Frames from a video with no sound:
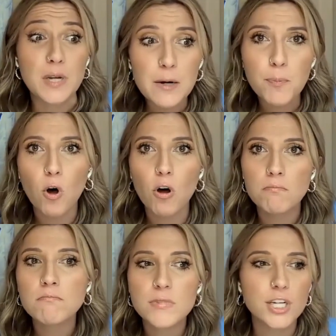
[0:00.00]

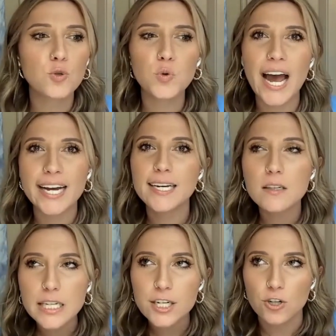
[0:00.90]
people, that you're
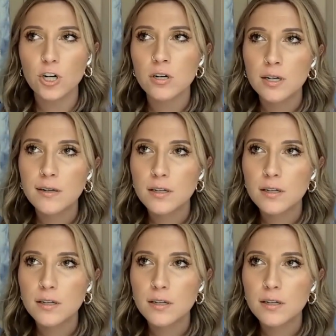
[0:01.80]
lacking a leader,